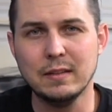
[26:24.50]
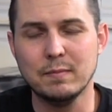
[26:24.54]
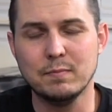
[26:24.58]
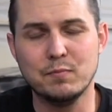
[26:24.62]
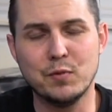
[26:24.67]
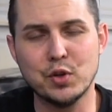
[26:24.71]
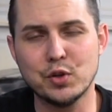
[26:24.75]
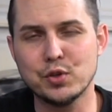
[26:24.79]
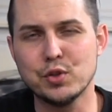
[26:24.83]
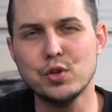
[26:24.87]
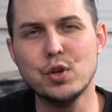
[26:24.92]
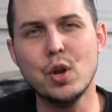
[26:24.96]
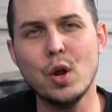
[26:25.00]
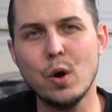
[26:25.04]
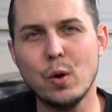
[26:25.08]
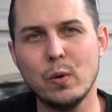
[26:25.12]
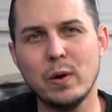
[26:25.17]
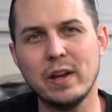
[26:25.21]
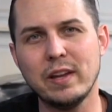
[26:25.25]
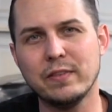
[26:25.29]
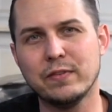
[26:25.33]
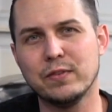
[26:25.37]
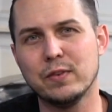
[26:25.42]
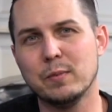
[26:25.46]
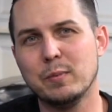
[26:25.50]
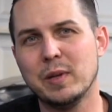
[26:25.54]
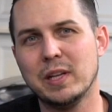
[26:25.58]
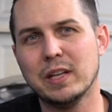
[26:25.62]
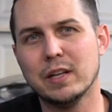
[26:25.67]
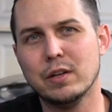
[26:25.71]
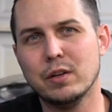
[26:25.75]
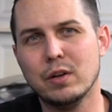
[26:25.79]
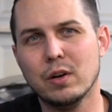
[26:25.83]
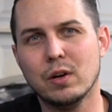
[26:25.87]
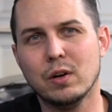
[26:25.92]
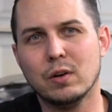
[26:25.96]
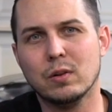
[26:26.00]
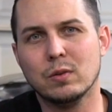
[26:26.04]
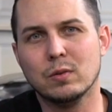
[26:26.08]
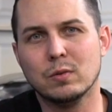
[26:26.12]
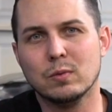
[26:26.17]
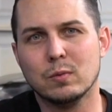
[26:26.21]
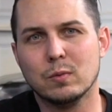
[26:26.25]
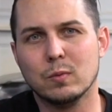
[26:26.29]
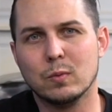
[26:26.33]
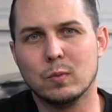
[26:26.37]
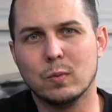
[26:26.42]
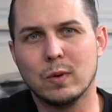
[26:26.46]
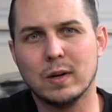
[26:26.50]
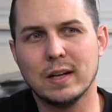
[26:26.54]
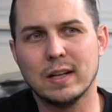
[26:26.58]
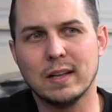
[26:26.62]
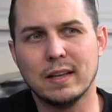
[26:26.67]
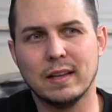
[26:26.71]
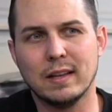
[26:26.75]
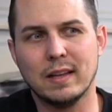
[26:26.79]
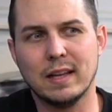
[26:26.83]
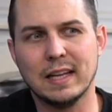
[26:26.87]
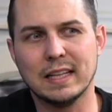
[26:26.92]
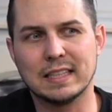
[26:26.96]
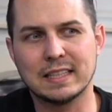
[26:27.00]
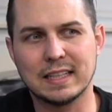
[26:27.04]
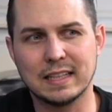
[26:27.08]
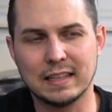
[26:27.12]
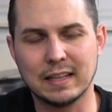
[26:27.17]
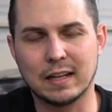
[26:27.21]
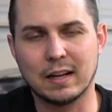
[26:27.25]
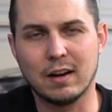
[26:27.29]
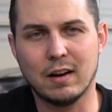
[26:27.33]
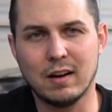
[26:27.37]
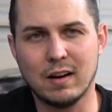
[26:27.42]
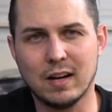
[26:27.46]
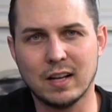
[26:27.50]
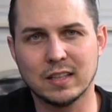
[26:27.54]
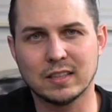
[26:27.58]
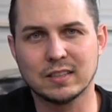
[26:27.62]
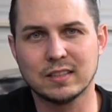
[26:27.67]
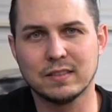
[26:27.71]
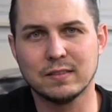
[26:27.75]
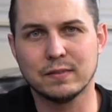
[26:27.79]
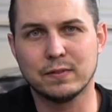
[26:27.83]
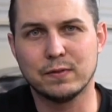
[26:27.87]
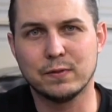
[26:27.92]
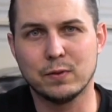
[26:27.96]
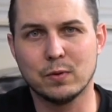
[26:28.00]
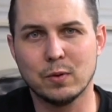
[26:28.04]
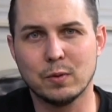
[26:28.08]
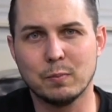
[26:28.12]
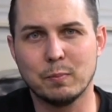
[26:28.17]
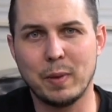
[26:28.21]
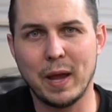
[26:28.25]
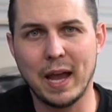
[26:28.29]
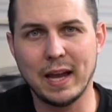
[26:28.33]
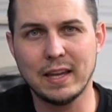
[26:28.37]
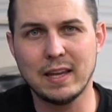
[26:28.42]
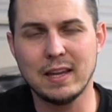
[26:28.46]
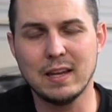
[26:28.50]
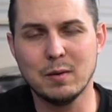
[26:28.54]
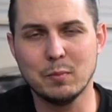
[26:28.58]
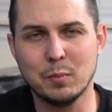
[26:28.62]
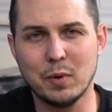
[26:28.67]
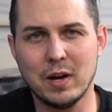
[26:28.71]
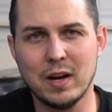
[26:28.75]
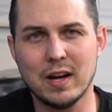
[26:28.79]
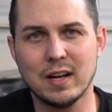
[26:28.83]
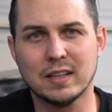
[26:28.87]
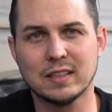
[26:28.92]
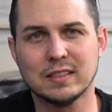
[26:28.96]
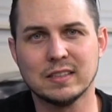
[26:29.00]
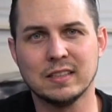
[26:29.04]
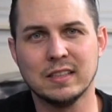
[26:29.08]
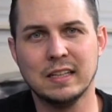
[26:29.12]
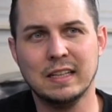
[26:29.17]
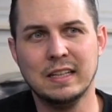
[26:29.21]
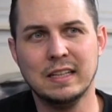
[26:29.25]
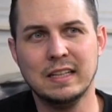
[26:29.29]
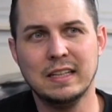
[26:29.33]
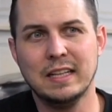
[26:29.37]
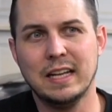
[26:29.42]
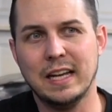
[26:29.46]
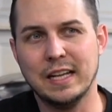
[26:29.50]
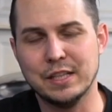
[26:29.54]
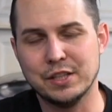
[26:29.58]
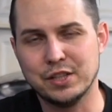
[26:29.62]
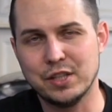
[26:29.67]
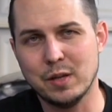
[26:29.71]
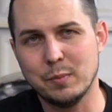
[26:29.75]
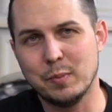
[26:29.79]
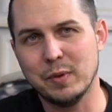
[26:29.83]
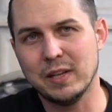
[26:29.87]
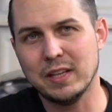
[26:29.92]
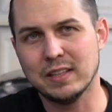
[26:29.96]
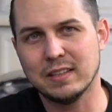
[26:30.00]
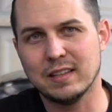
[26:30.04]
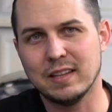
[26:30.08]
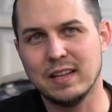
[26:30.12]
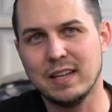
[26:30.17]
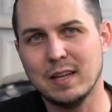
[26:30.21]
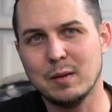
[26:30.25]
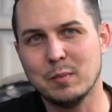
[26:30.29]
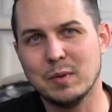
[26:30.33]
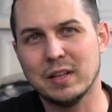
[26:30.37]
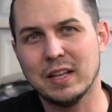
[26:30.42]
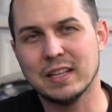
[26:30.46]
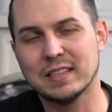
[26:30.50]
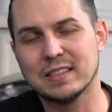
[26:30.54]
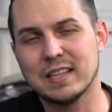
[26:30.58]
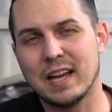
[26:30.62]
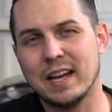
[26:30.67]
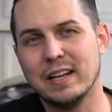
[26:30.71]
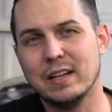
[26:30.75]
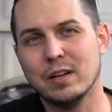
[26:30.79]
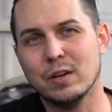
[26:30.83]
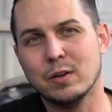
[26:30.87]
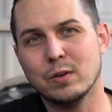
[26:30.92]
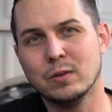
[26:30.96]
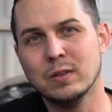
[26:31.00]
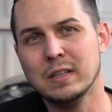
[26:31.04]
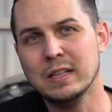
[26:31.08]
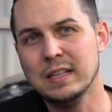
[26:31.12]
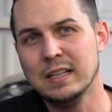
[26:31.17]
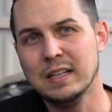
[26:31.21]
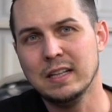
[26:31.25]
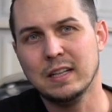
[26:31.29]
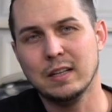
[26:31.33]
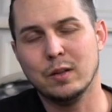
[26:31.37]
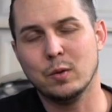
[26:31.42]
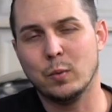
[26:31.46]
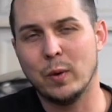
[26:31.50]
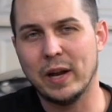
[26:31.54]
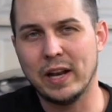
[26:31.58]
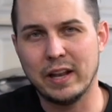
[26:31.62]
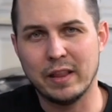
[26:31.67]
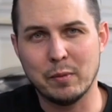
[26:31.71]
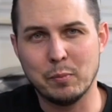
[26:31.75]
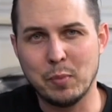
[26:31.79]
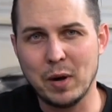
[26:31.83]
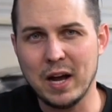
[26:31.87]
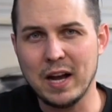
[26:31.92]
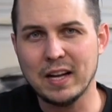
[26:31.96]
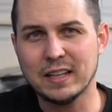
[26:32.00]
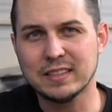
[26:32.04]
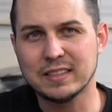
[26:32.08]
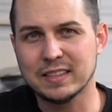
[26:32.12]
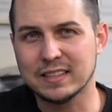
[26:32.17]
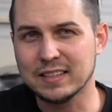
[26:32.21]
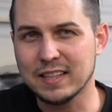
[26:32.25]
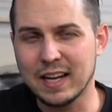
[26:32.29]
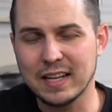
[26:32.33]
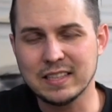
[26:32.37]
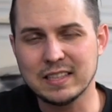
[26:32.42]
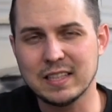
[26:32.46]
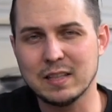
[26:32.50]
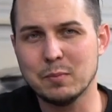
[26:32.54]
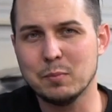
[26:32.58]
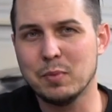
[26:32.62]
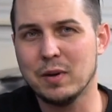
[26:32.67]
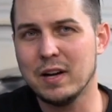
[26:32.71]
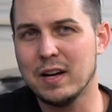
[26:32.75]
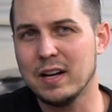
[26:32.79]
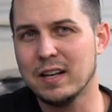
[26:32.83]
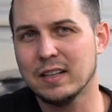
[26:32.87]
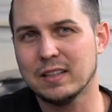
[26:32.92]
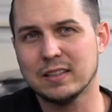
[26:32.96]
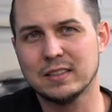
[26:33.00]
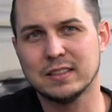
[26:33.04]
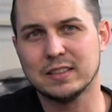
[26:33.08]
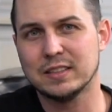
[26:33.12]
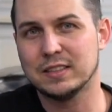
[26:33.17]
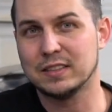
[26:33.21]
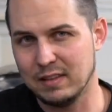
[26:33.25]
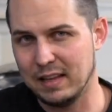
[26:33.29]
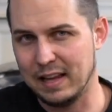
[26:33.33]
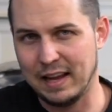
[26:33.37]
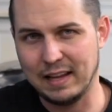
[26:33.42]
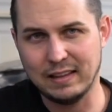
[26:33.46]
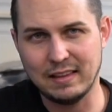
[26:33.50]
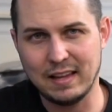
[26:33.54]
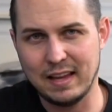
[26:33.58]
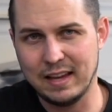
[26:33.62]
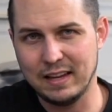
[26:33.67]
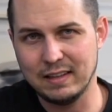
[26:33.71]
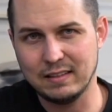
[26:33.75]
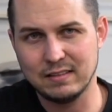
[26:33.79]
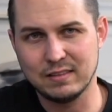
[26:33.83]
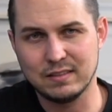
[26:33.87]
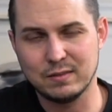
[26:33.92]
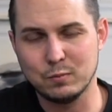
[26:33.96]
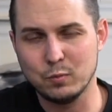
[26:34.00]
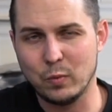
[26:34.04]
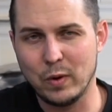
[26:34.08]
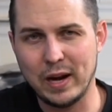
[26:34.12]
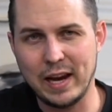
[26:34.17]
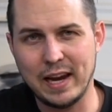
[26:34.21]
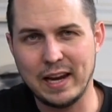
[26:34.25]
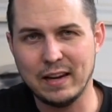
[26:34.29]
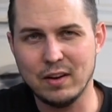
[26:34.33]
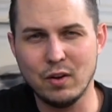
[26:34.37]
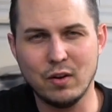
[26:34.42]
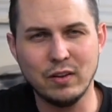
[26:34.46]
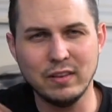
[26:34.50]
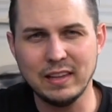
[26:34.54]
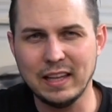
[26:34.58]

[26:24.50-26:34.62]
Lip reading: There's no way for me to know what it's gonna cost for packing a box and shipping it to him unless I know the weight of the box, the size of the box, the headlight weight, and